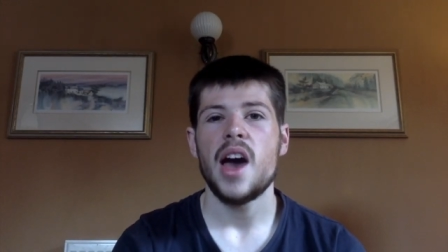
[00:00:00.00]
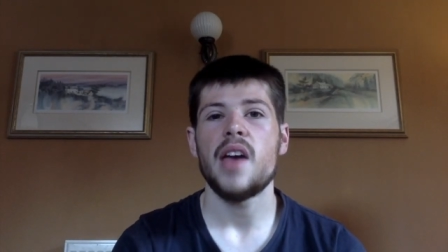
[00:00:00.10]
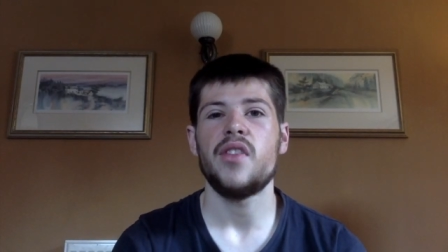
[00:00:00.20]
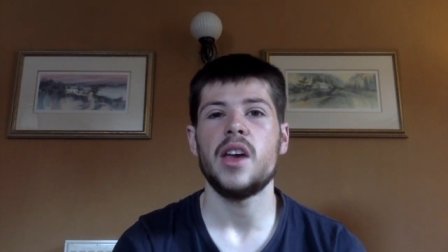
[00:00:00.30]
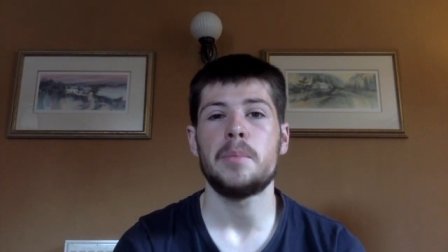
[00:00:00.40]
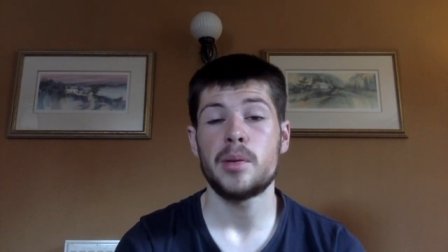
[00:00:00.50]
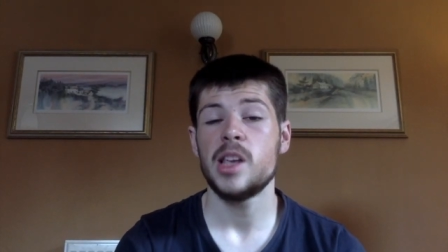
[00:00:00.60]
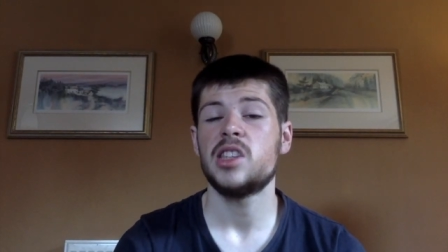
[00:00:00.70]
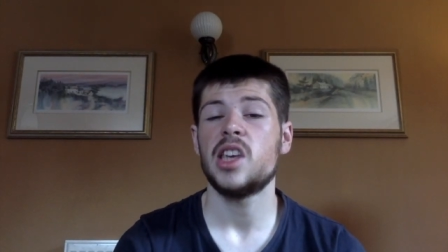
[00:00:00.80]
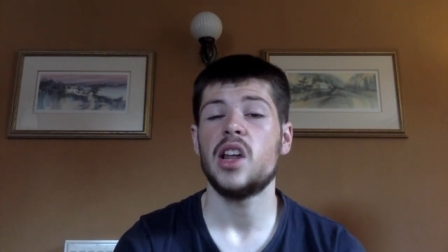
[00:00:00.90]
I think
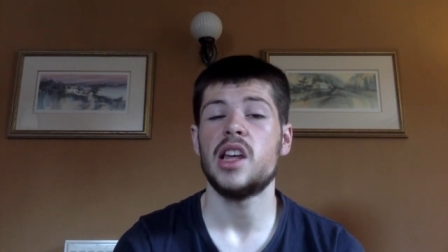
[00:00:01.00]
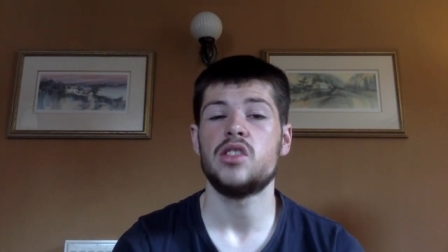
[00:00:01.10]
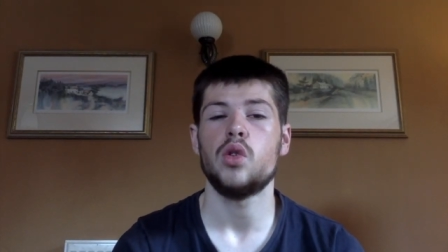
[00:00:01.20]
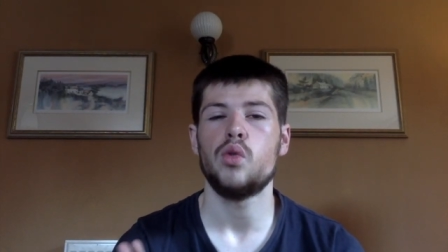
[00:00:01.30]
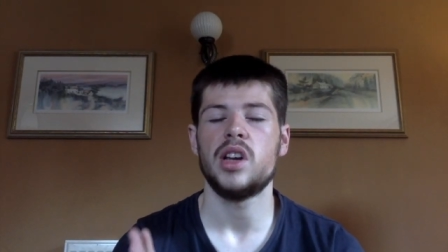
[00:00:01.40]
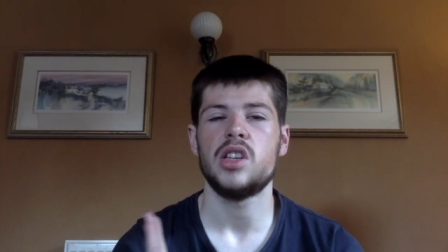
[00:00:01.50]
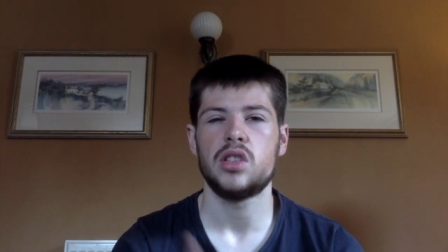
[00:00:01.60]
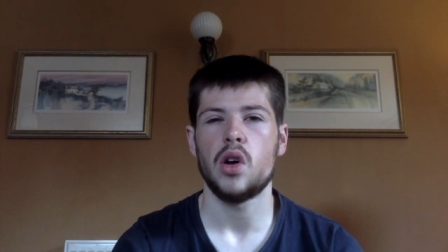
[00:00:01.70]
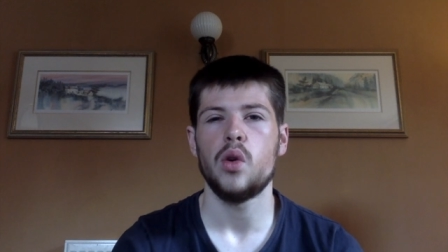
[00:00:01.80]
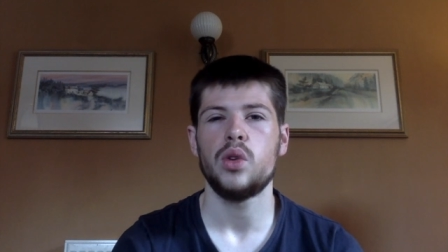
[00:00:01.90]
pre-sale has already
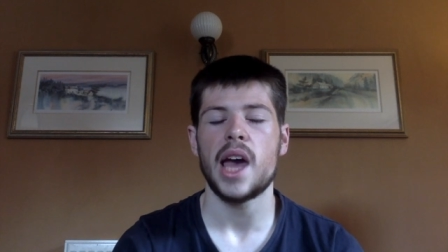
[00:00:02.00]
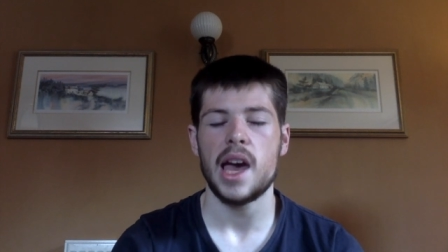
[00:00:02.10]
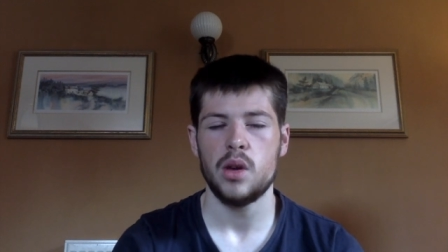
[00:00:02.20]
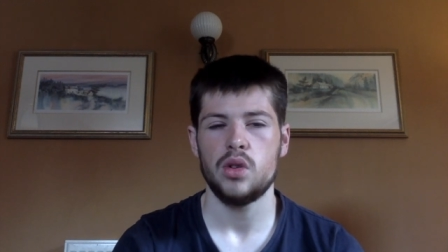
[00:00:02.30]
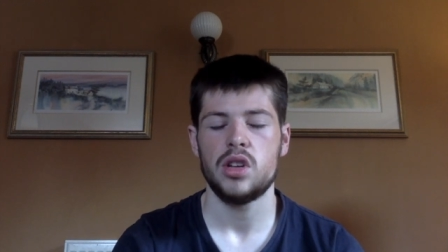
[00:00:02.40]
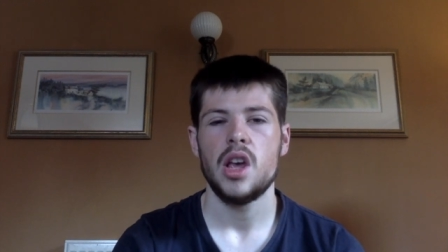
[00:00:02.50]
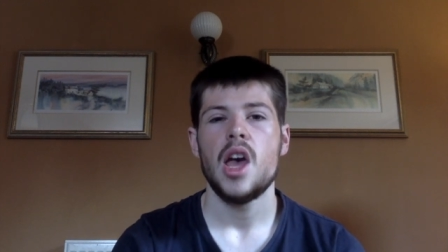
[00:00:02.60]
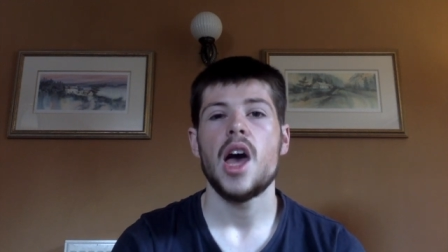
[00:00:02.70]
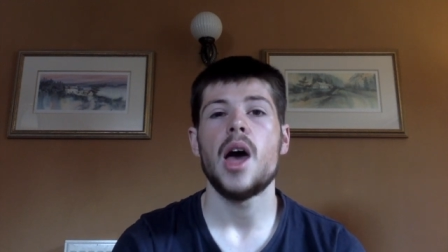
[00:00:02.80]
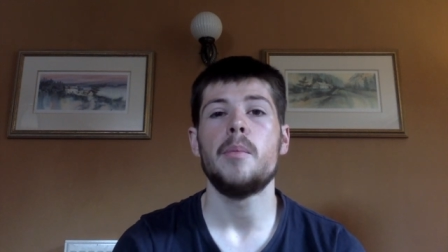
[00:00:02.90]
sold out,
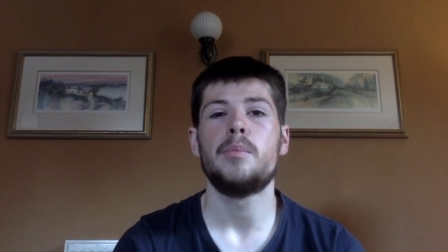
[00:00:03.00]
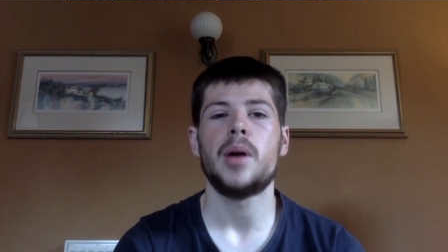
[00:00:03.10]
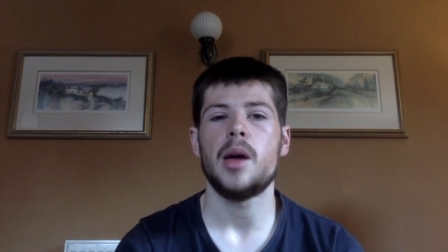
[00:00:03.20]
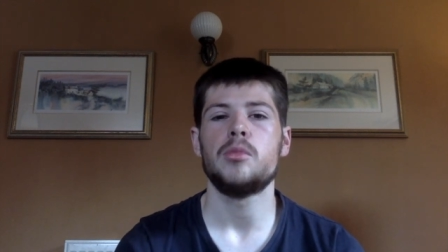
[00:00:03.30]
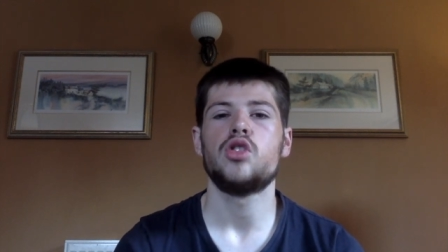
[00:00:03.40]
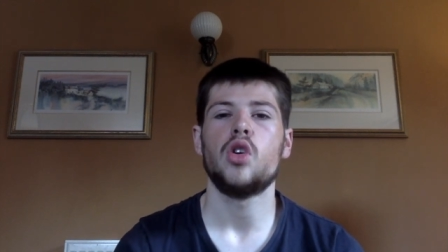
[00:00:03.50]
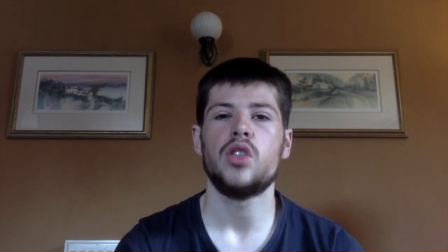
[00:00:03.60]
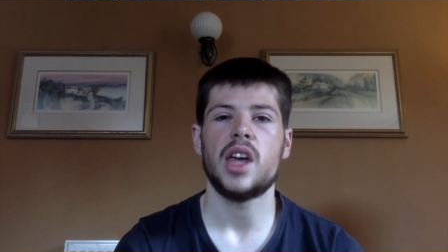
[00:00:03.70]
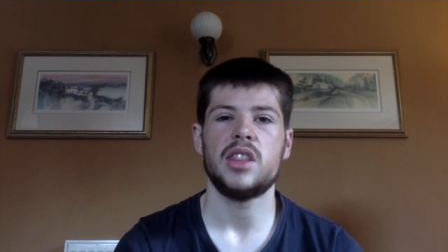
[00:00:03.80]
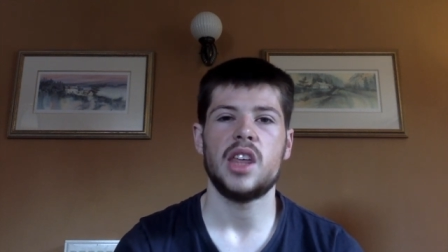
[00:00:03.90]
um, but I'm sure
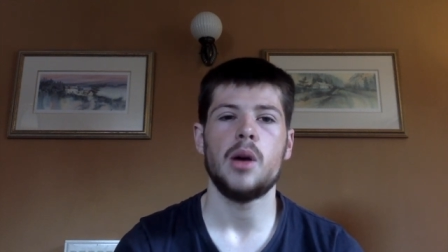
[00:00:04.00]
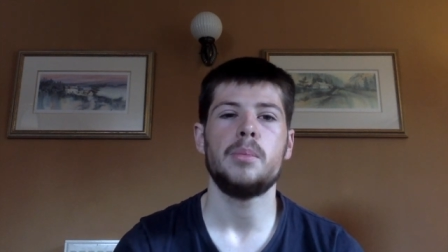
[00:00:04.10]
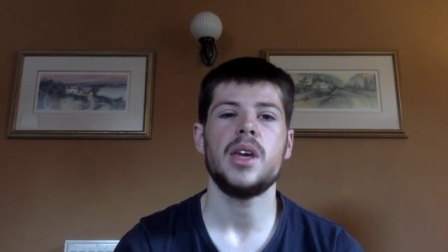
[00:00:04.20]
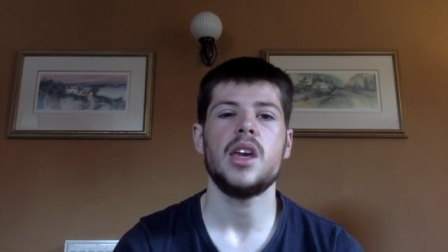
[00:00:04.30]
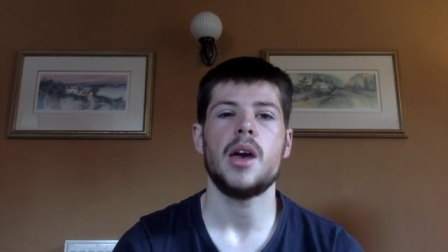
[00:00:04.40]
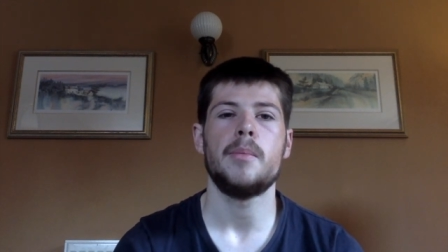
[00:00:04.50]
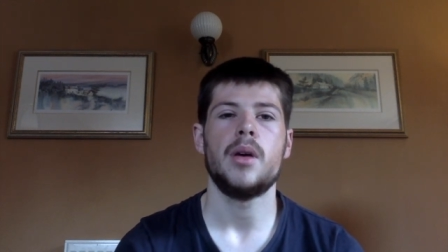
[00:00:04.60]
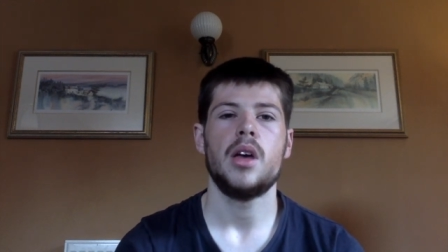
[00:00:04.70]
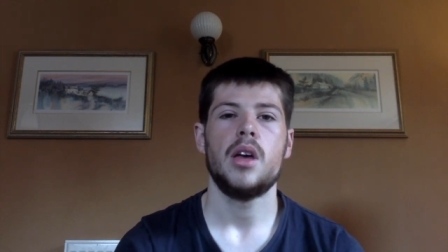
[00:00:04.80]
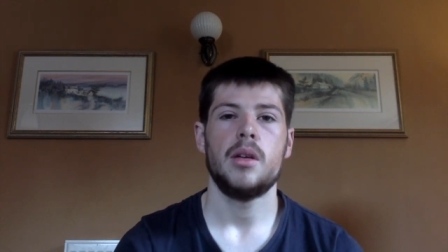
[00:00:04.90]
that they'll be um,
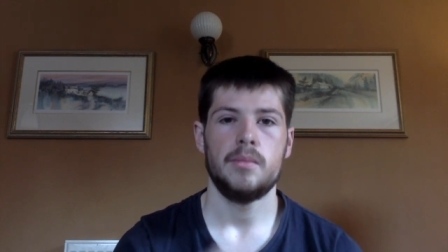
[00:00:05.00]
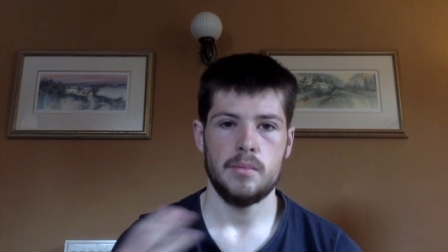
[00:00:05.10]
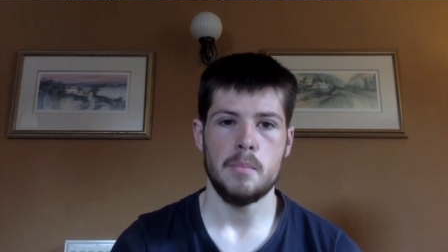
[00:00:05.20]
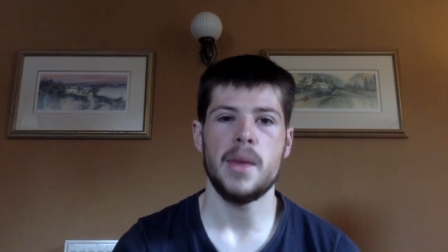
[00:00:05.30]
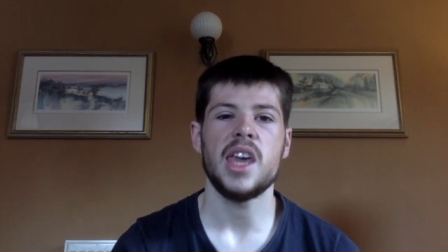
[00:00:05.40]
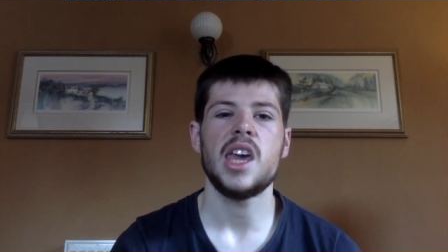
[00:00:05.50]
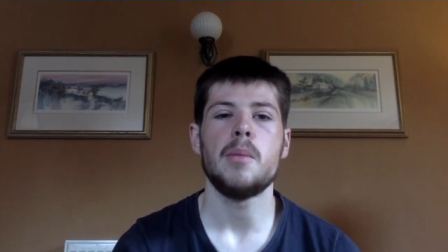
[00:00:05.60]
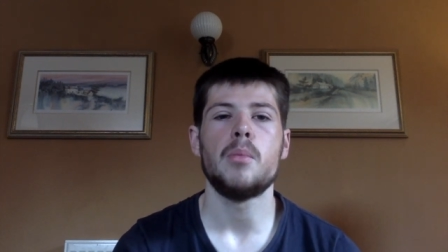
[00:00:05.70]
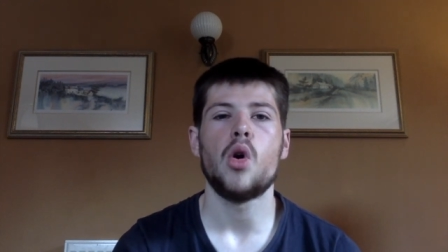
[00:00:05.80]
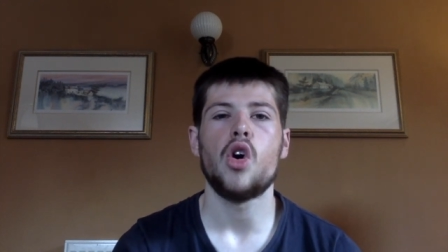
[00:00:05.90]
making
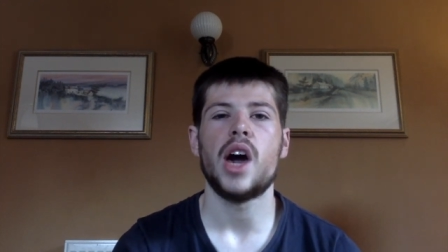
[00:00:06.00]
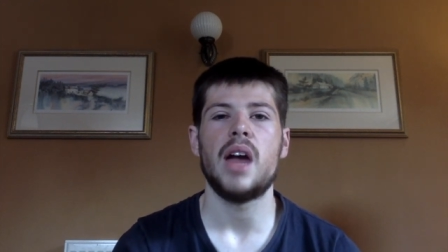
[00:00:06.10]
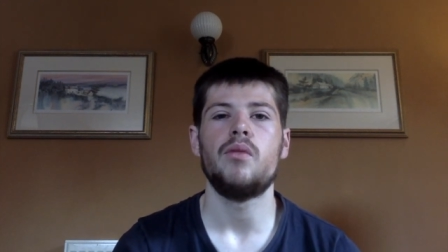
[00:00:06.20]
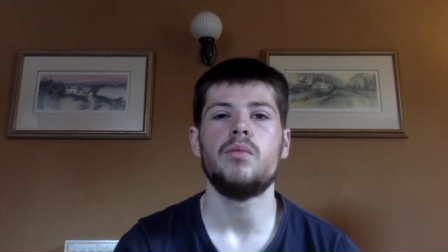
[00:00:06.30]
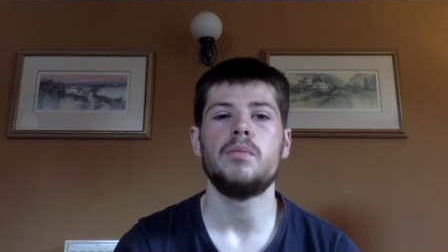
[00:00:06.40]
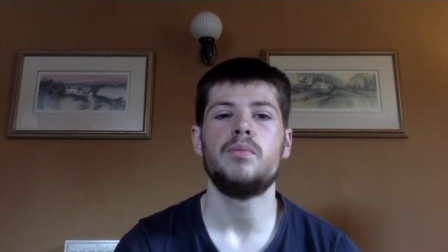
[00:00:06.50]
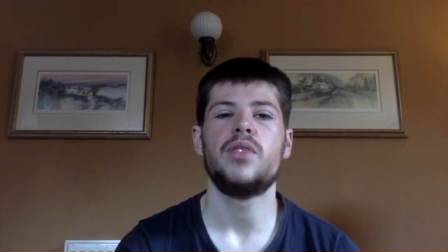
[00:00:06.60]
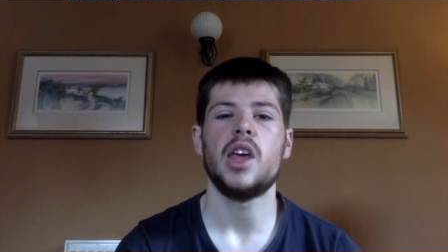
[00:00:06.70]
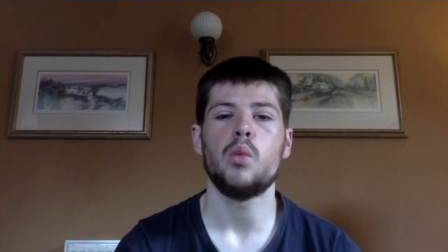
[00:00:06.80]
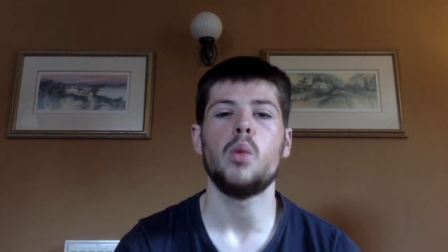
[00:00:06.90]
more and
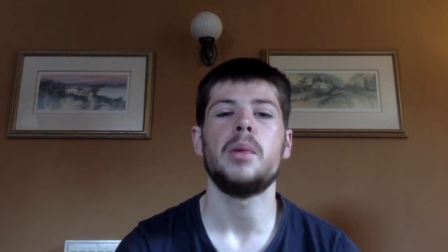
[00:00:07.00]
they will